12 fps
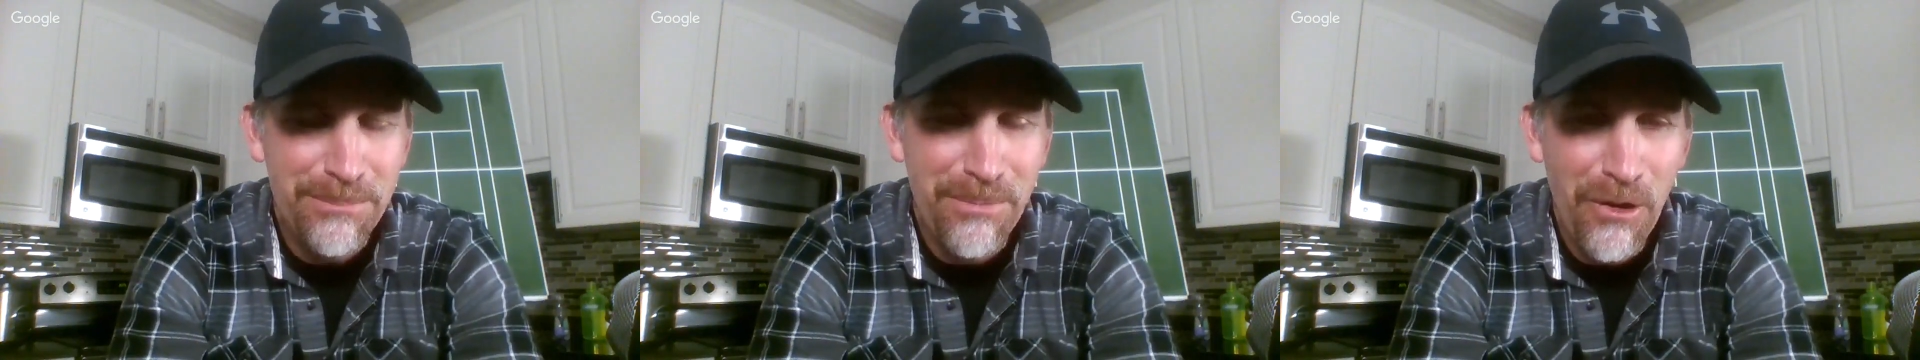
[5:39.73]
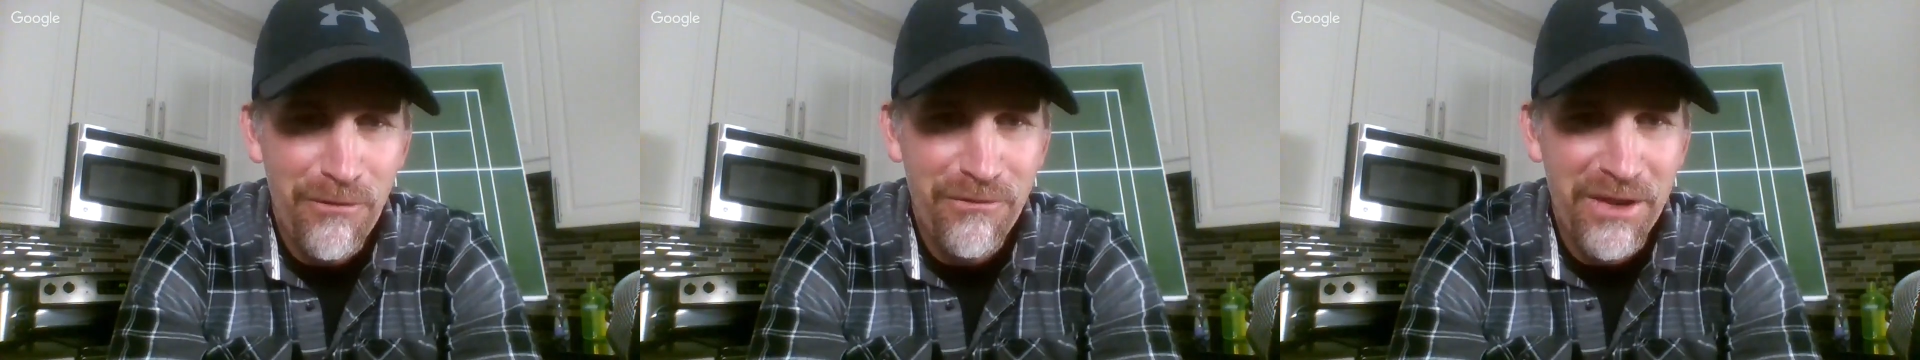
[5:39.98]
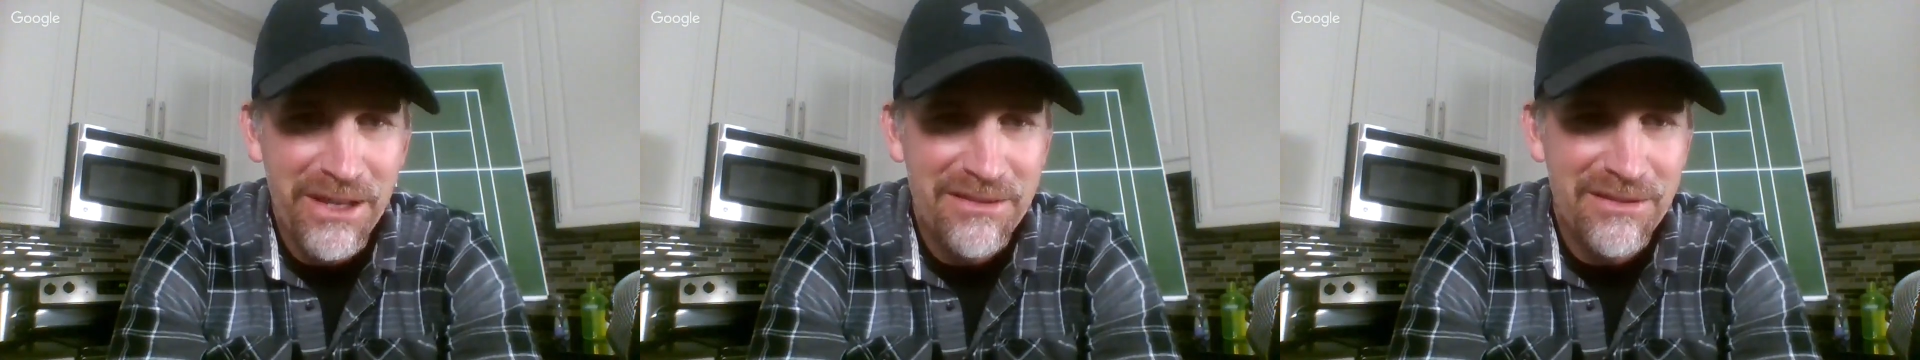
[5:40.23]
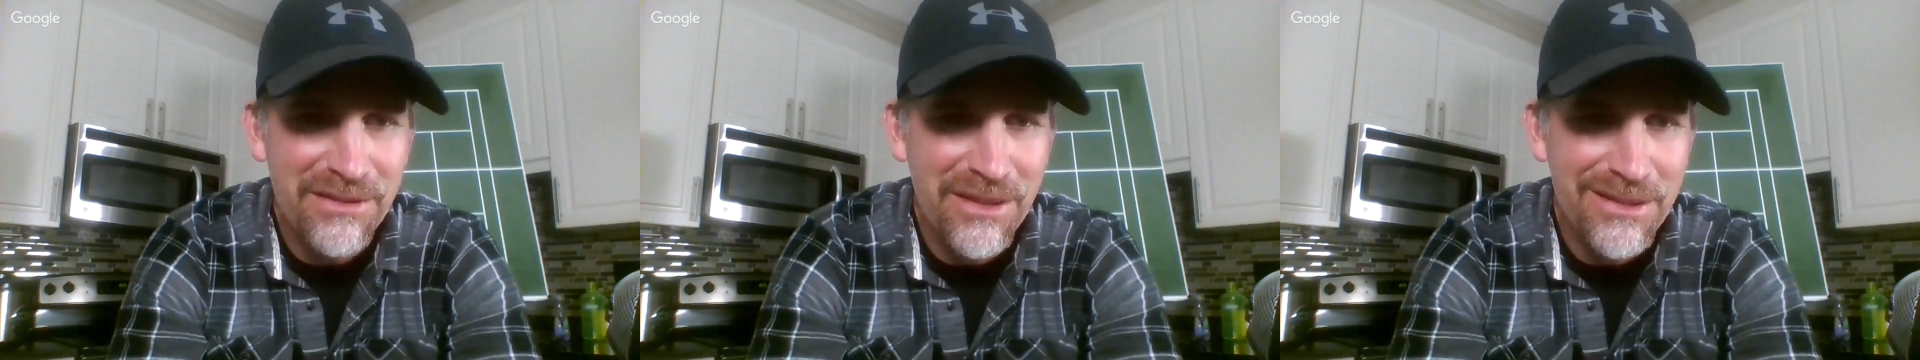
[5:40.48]
Perfect.
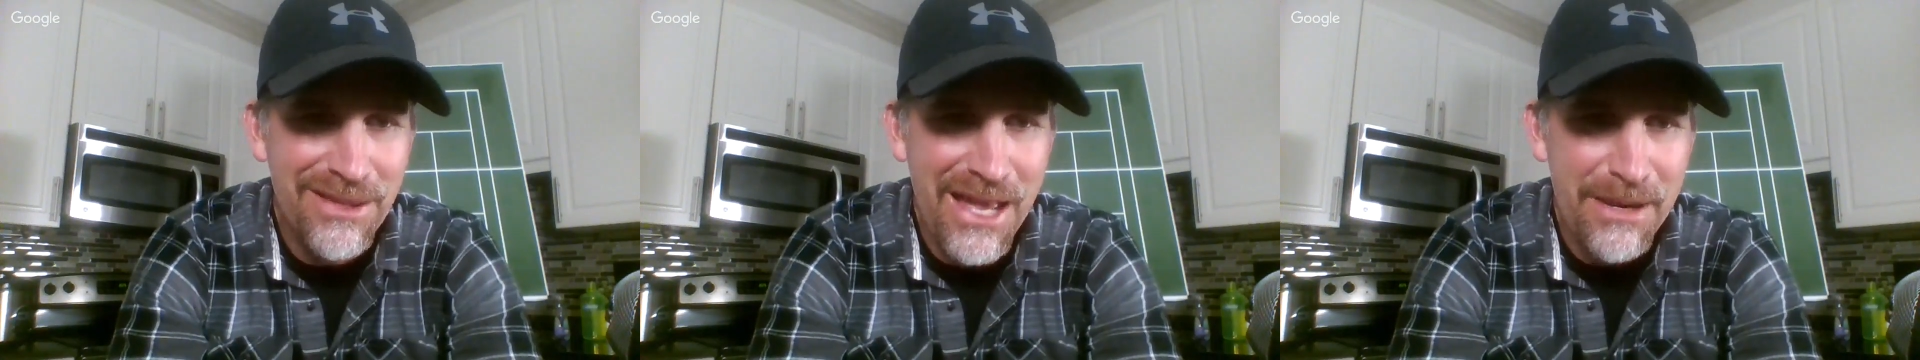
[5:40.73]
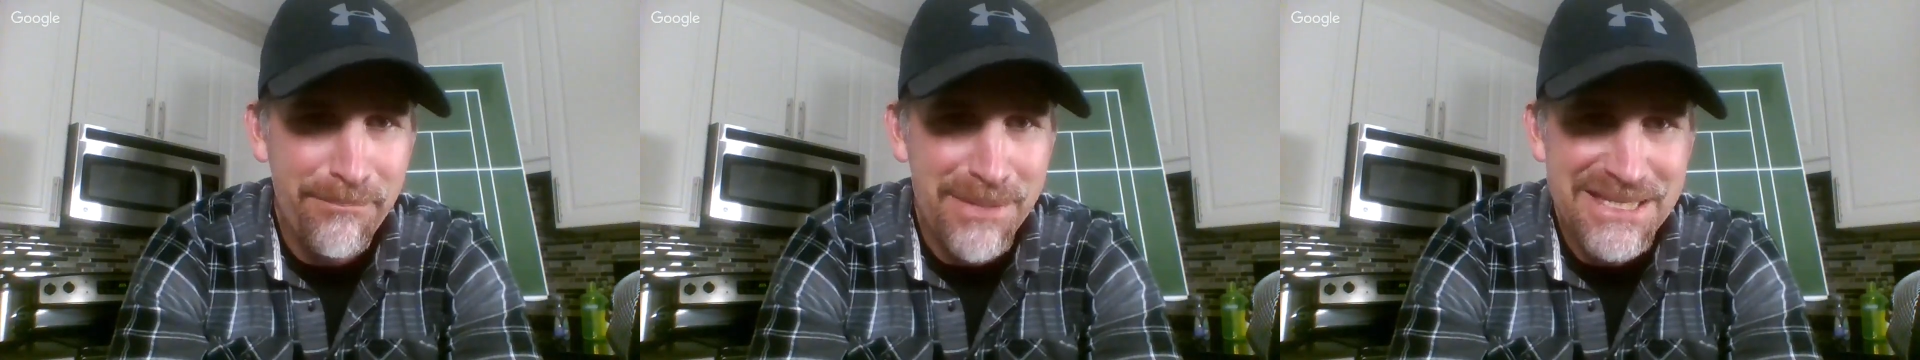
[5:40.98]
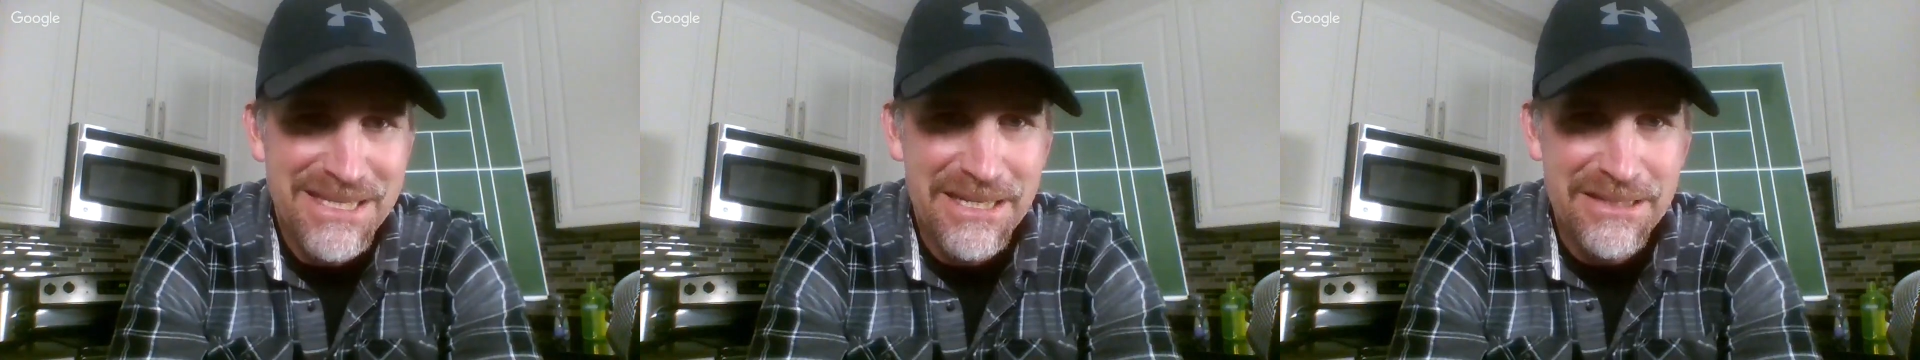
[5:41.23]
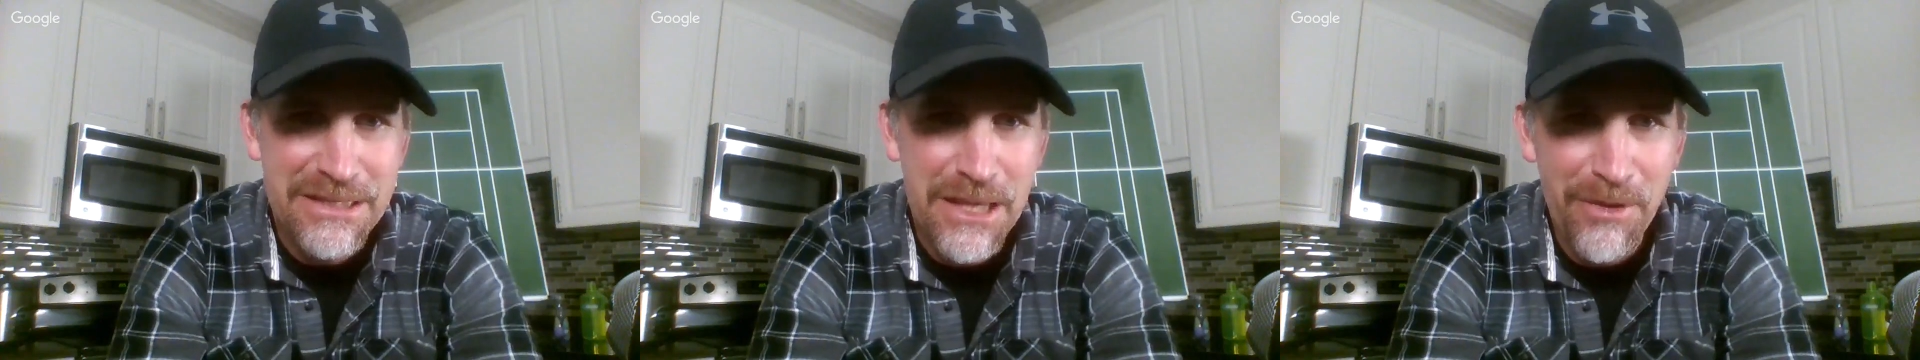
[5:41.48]
A lot of
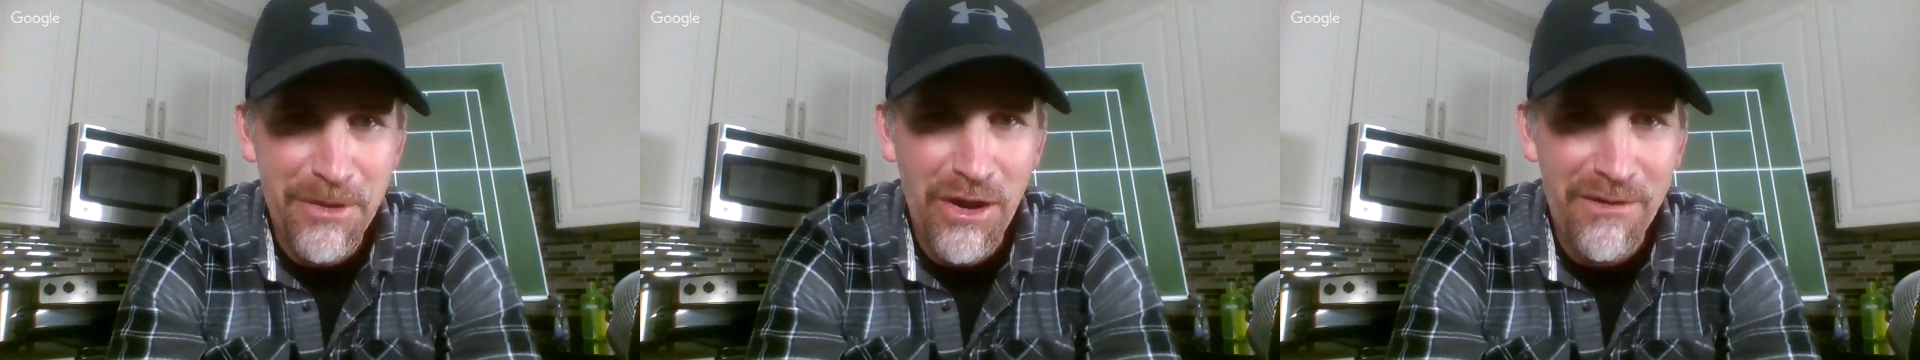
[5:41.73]
mishits coming